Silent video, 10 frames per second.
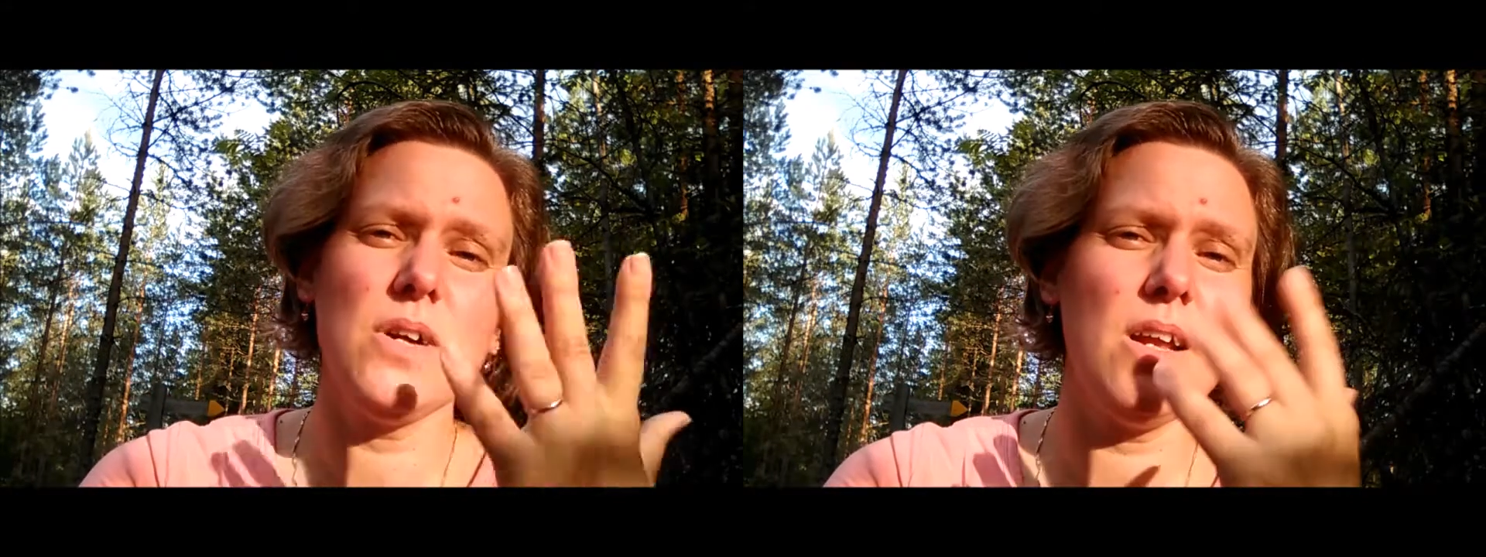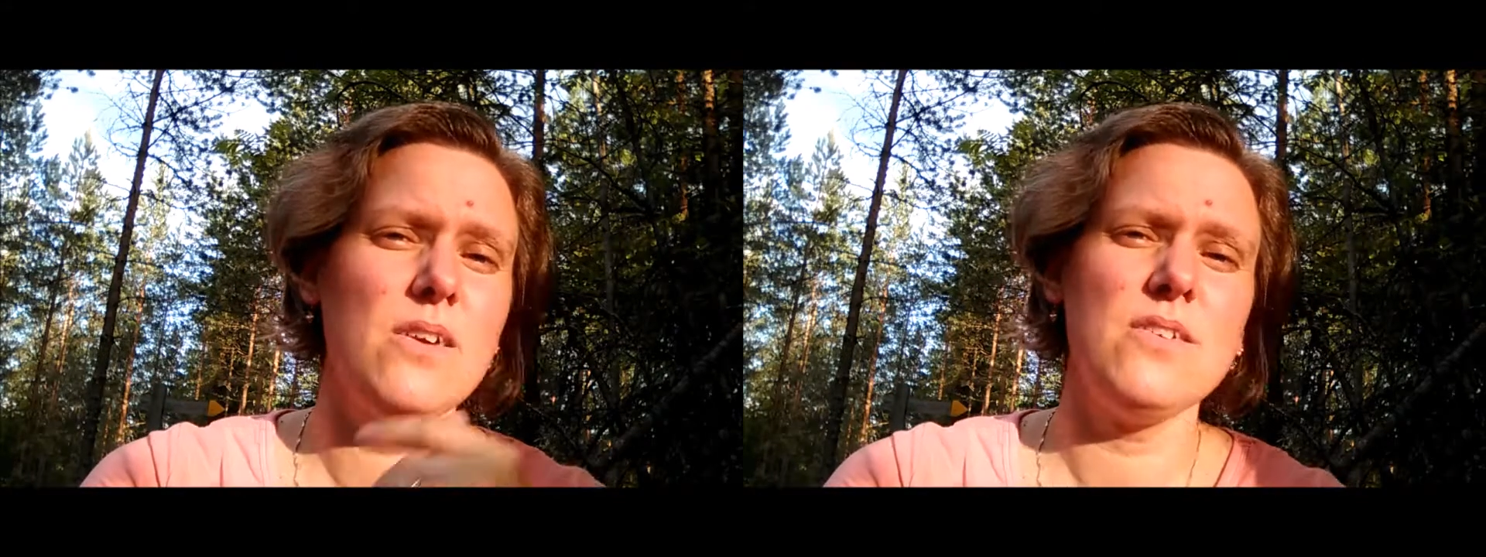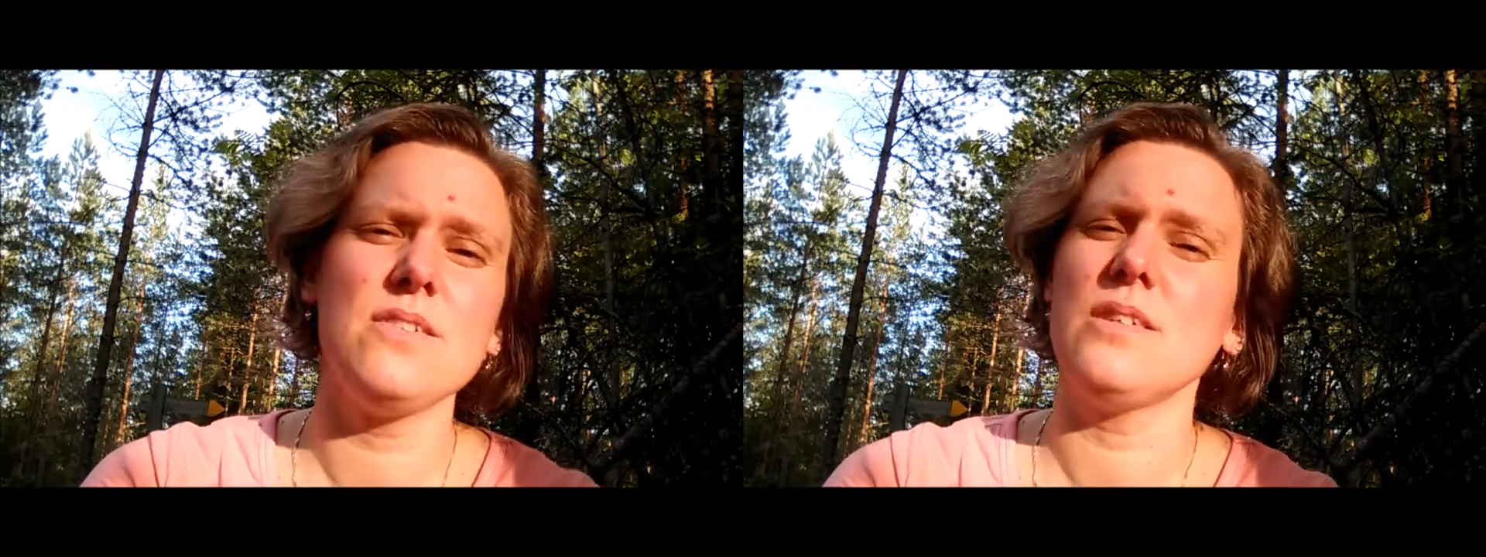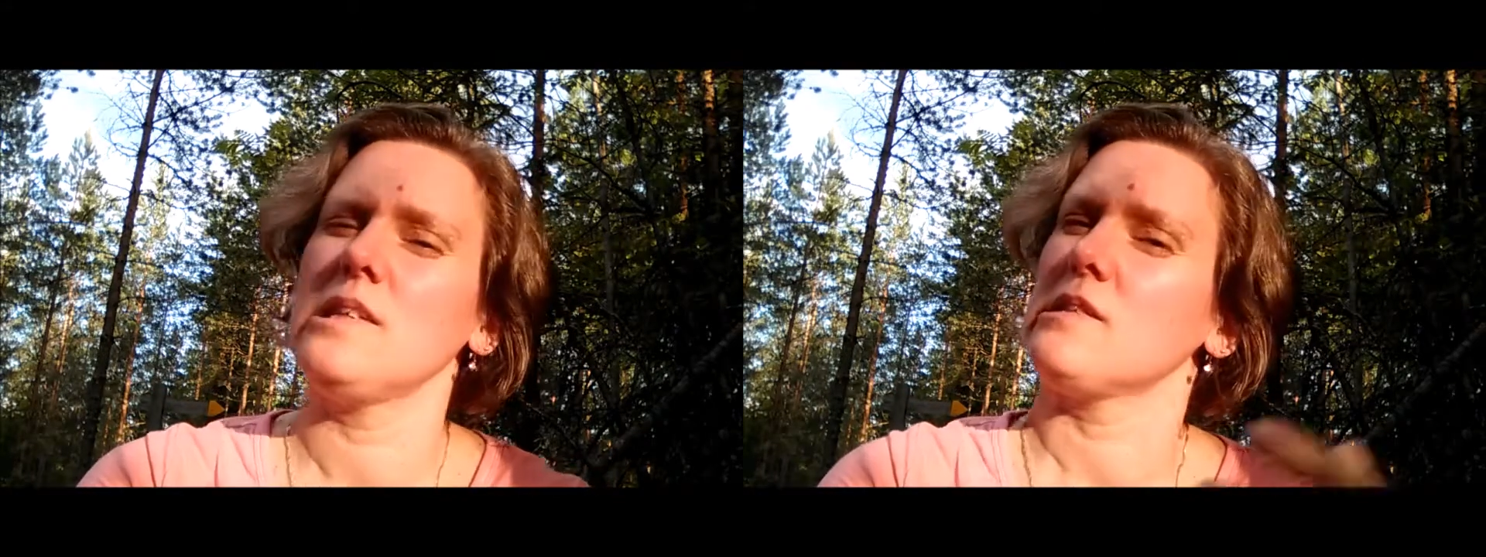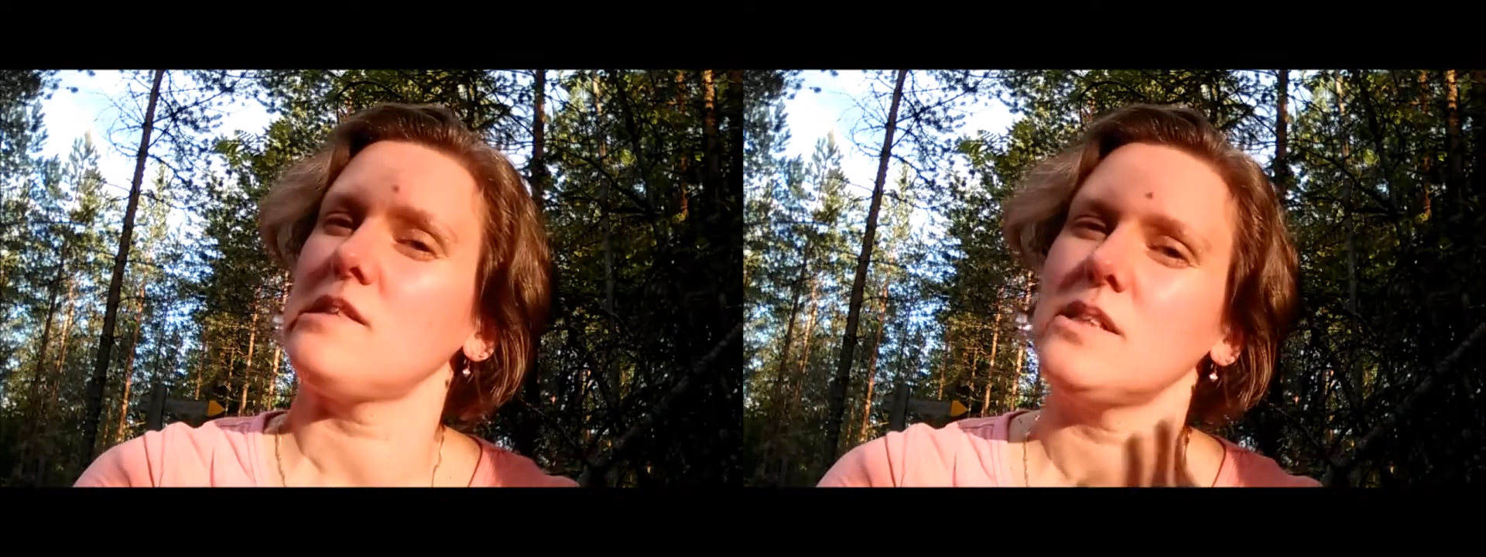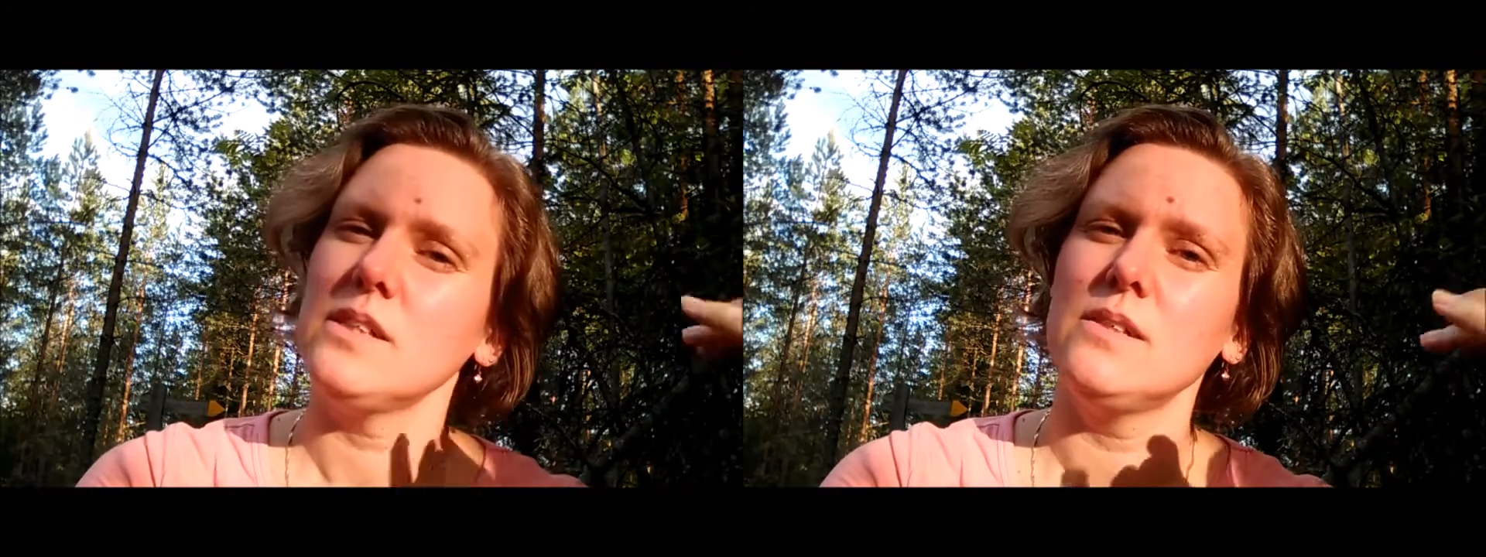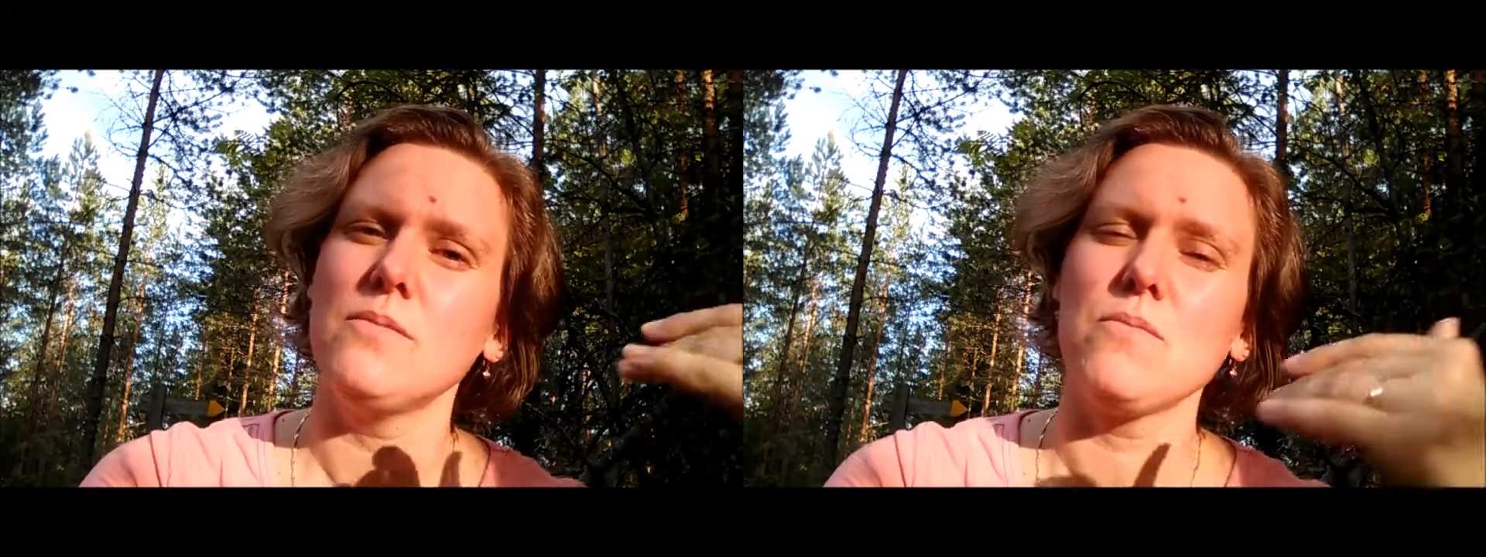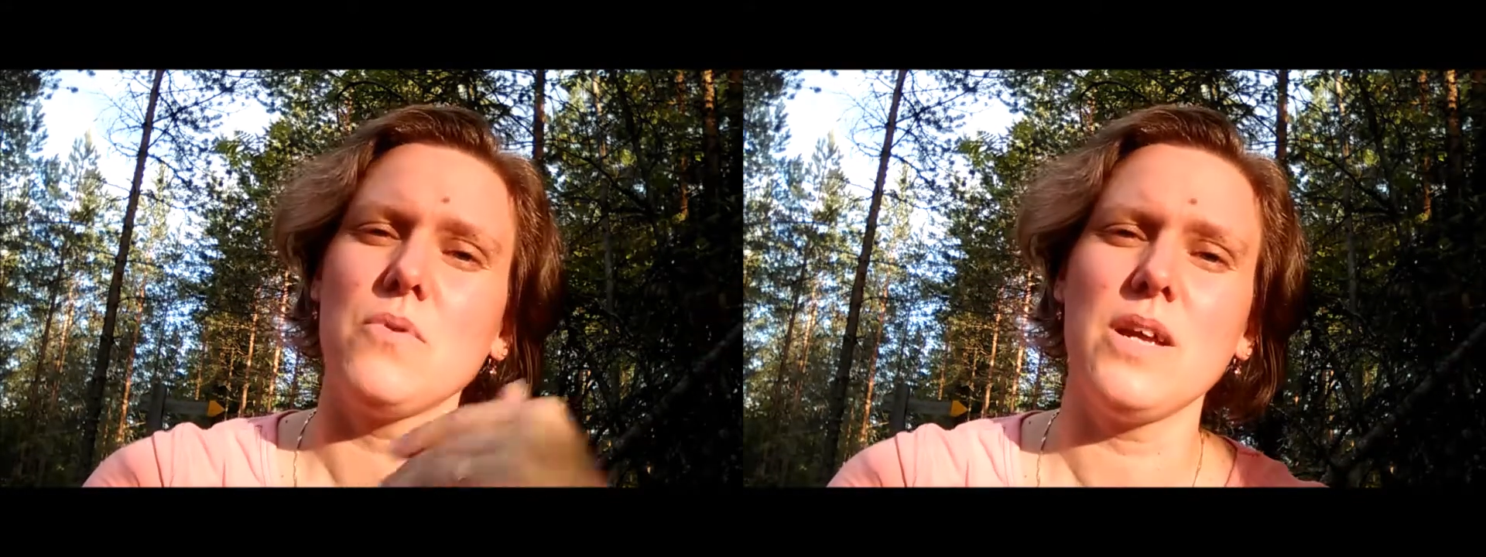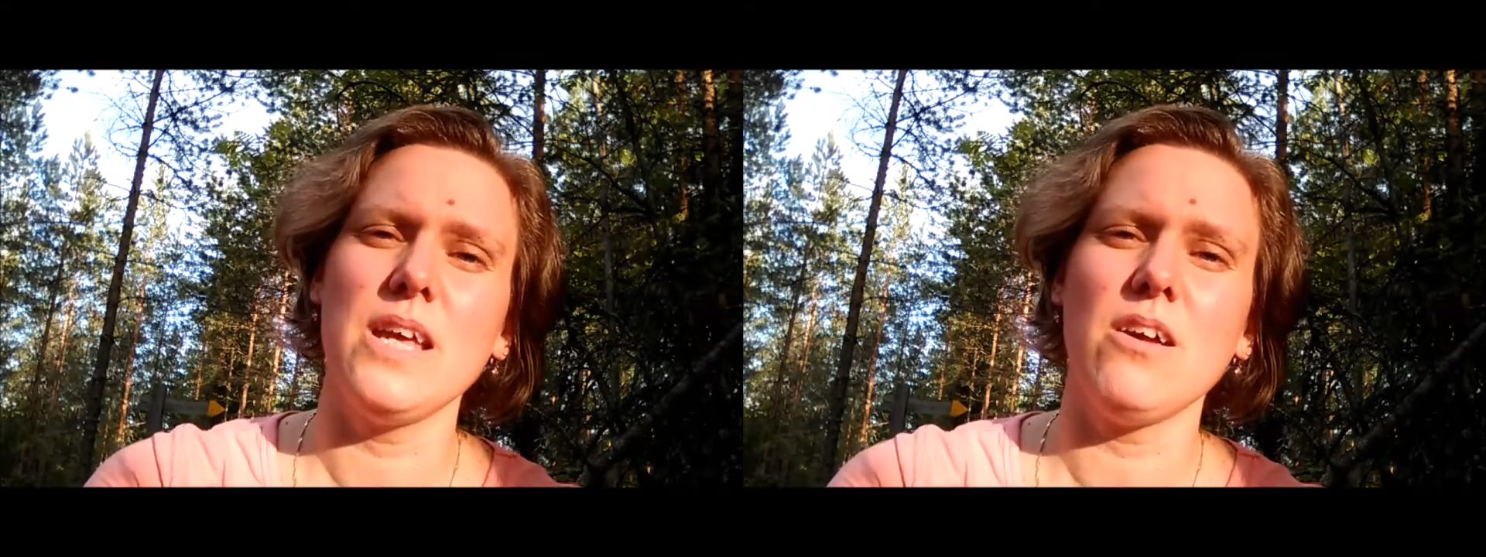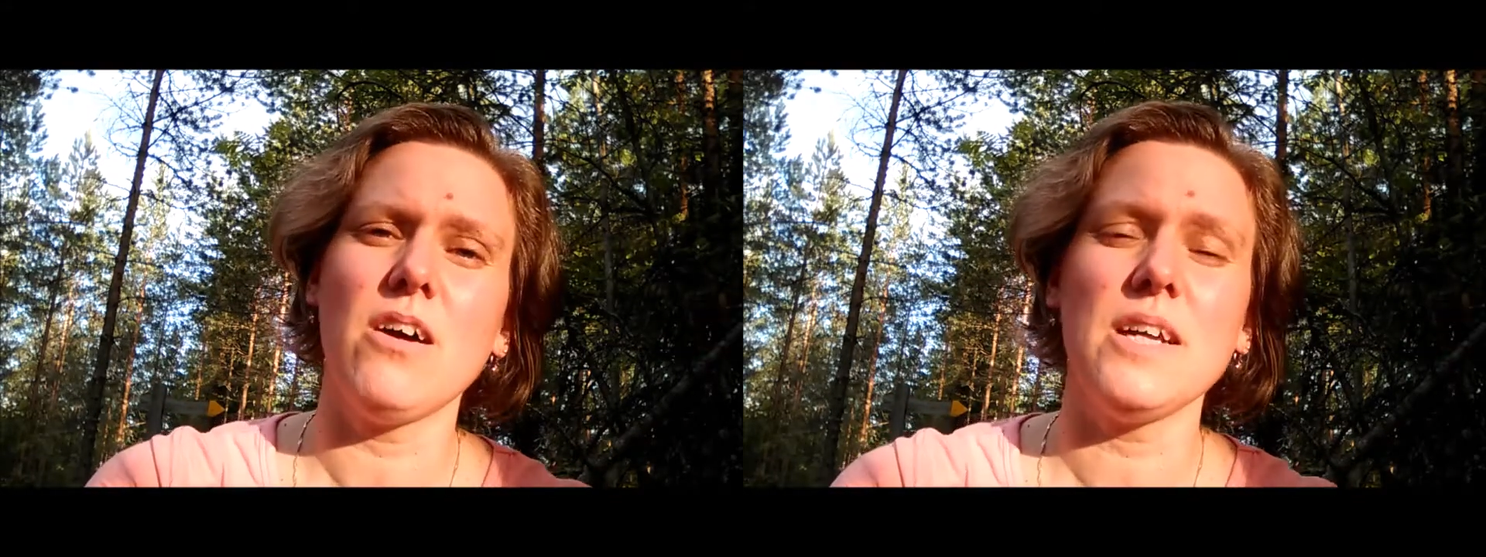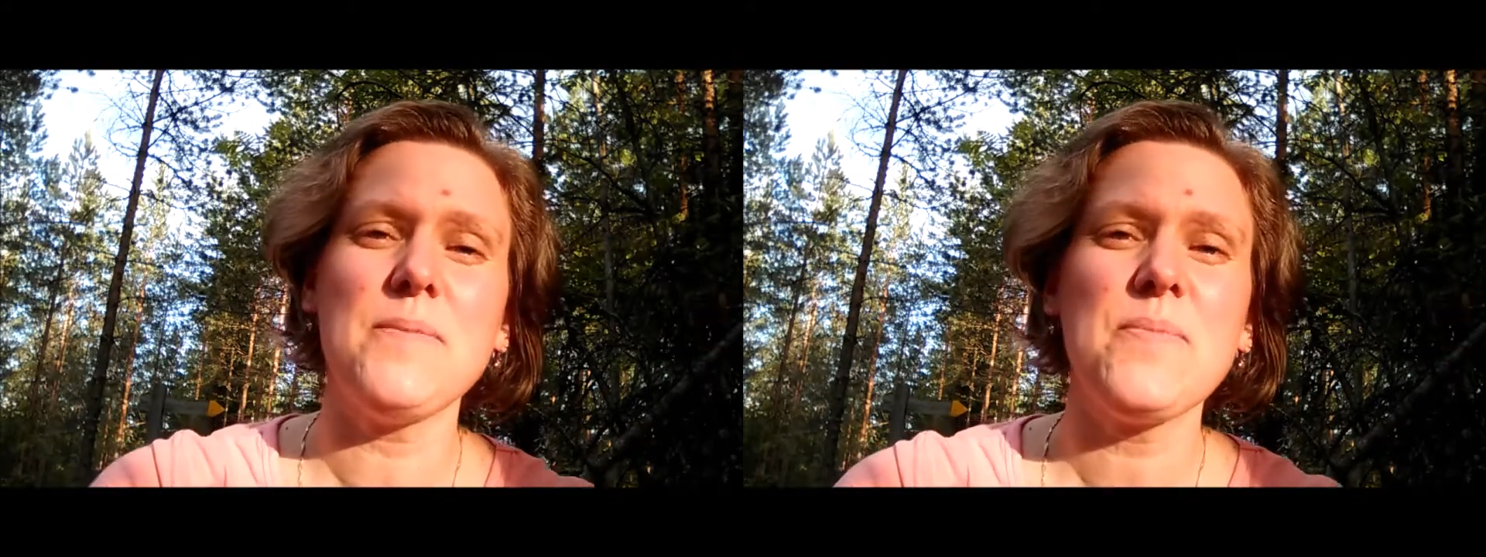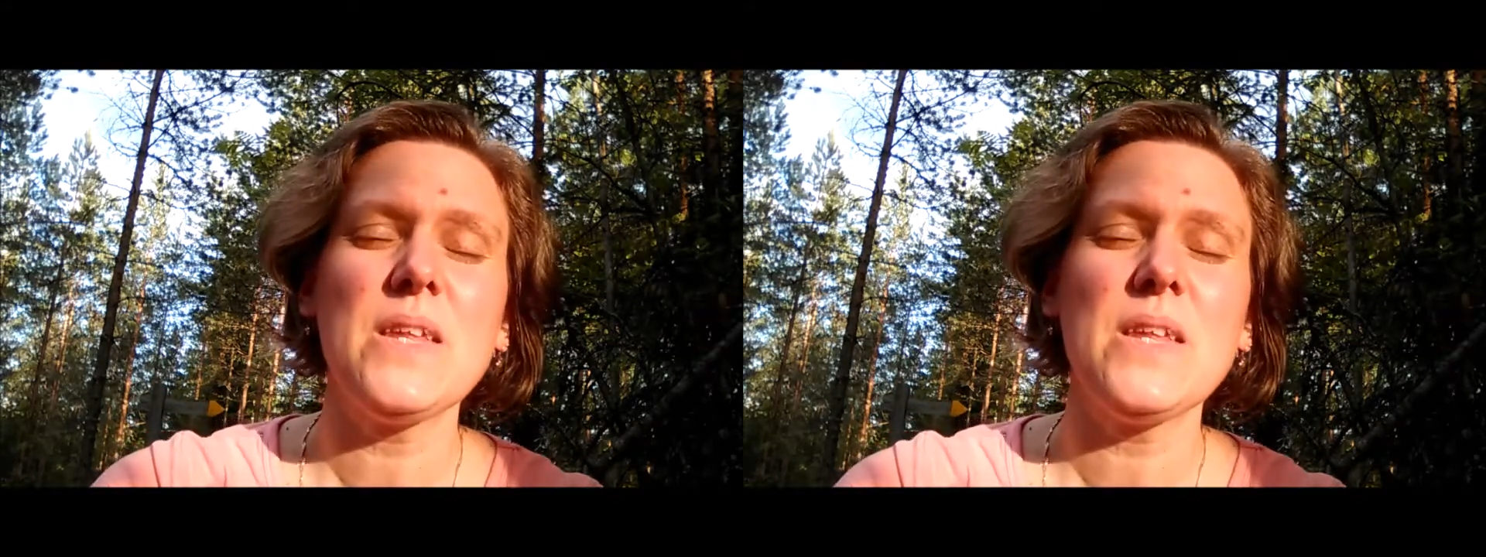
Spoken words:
colors, bring it on.